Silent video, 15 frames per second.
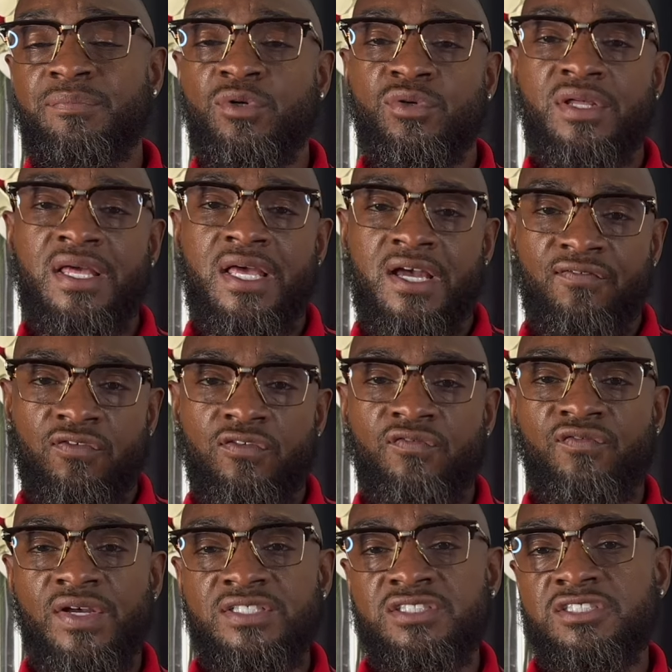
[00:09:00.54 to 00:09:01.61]
on an
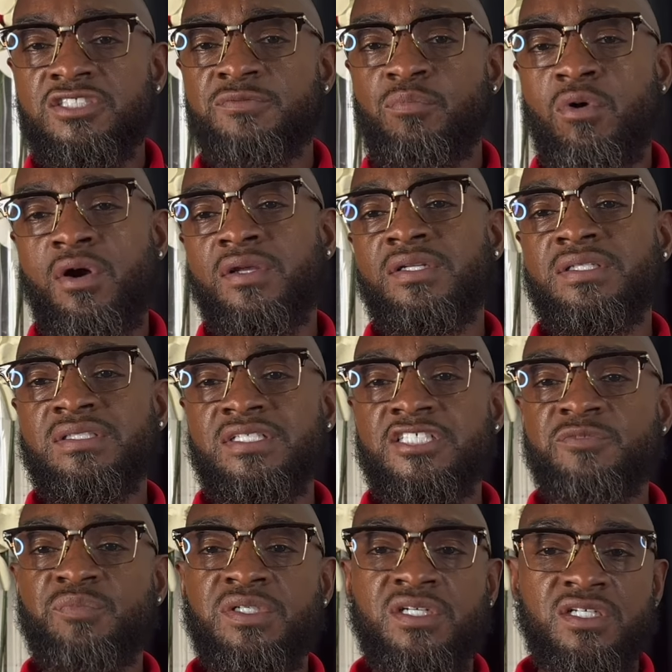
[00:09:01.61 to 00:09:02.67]
effervescent sparkling list,
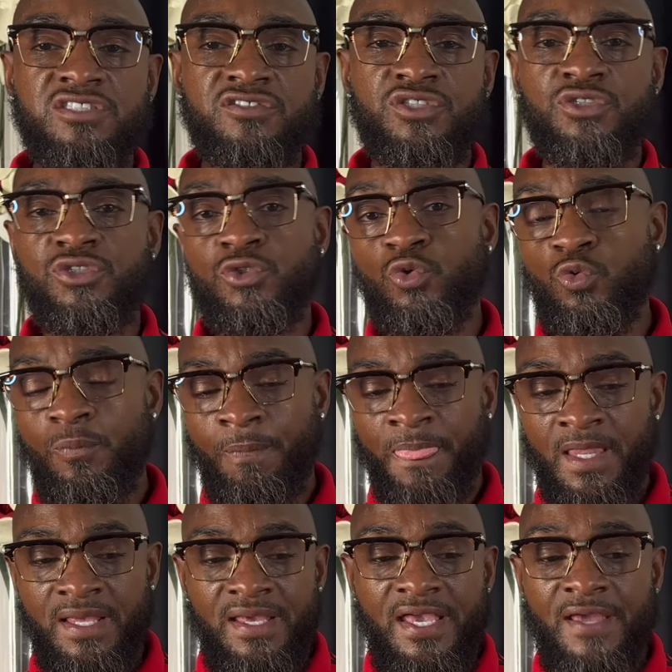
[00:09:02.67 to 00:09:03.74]
because to you
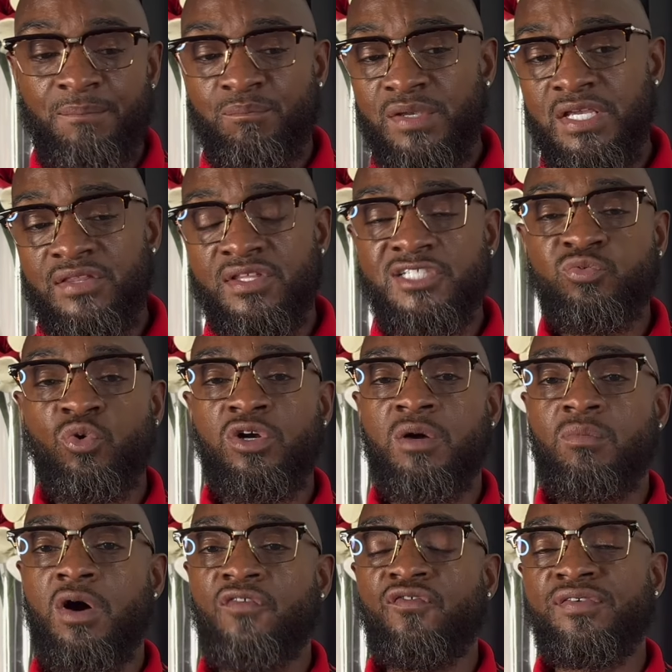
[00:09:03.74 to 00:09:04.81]
and me, this will come
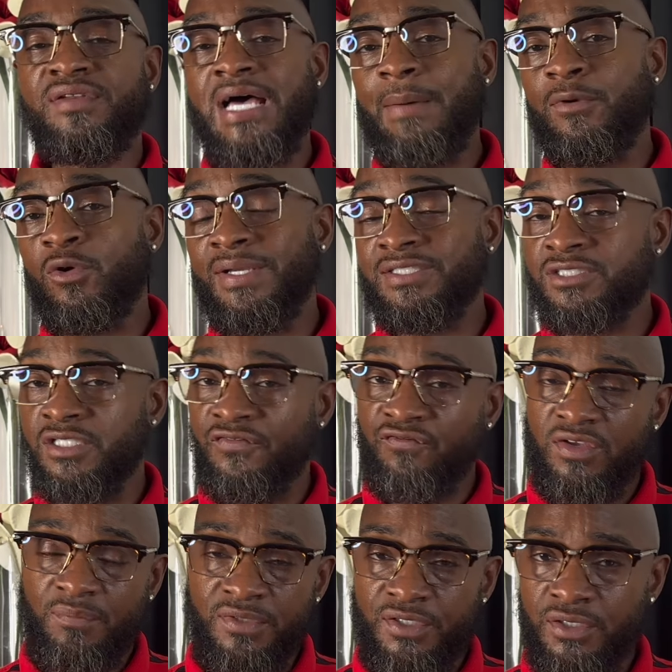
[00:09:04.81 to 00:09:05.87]
off phenomenal. Into the
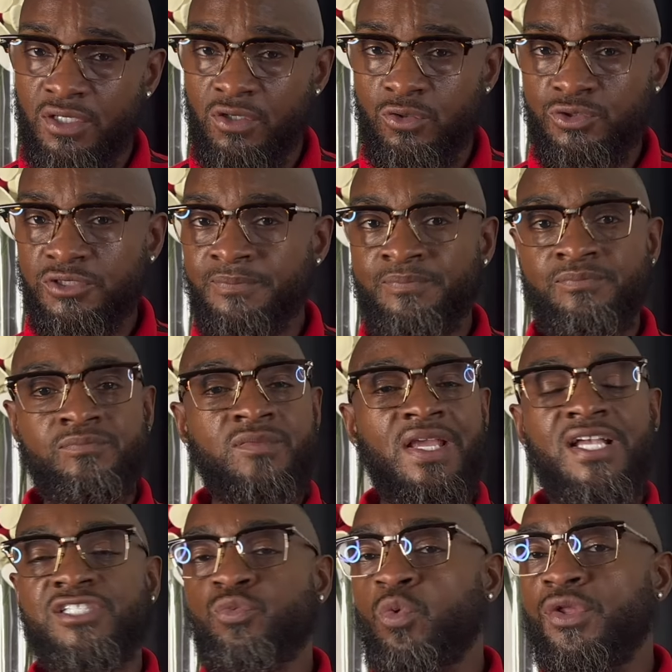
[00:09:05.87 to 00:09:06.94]
feminine nose,
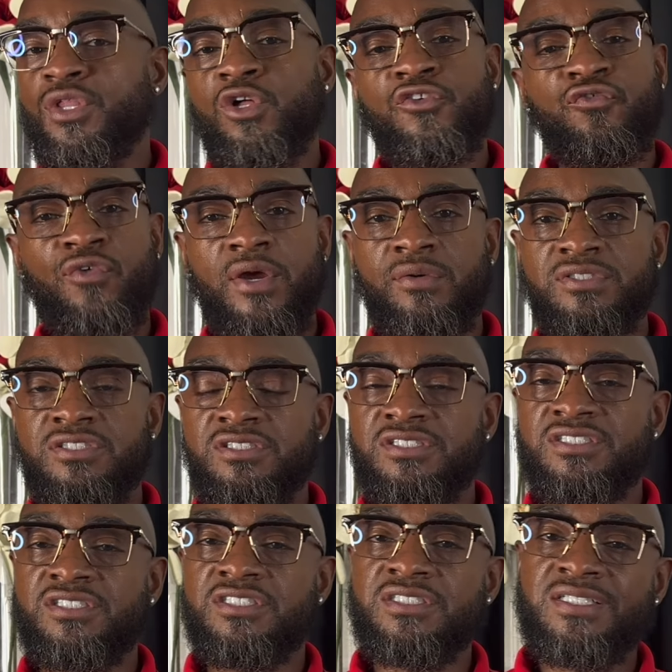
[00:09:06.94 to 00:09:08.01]
it's one of those fragrances
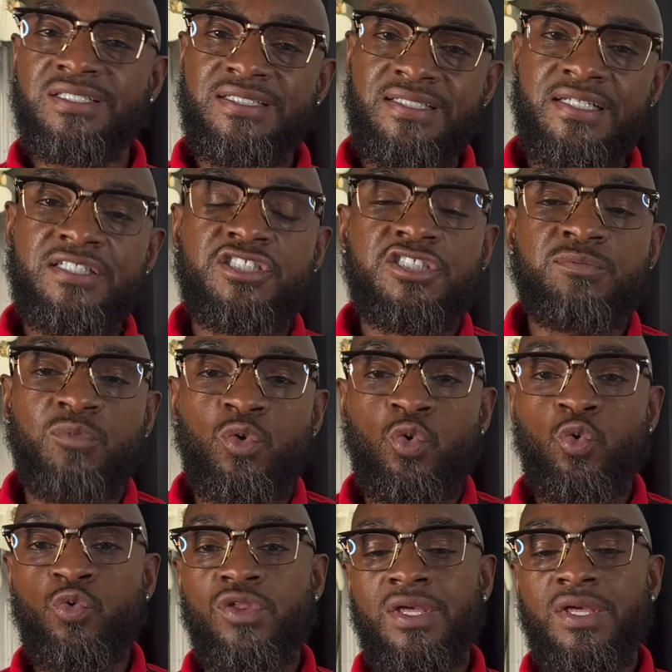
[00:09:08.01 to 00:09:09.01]
that's just clean, smooth,